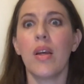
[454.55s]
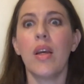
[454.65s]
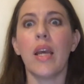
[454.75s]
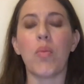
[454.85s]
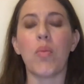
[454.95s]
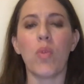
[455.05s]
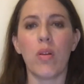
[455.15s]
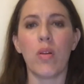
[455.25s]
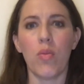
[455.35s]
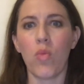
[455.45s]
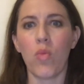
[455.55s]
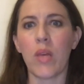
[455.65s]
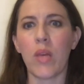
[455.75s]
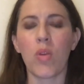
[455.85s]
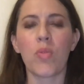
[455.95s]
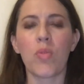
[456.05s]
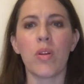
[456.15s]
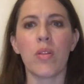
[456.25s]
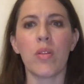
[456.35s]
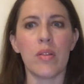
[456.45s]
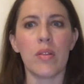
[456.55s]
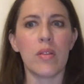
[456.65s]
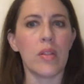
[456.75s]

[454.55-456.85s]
And what that worked with is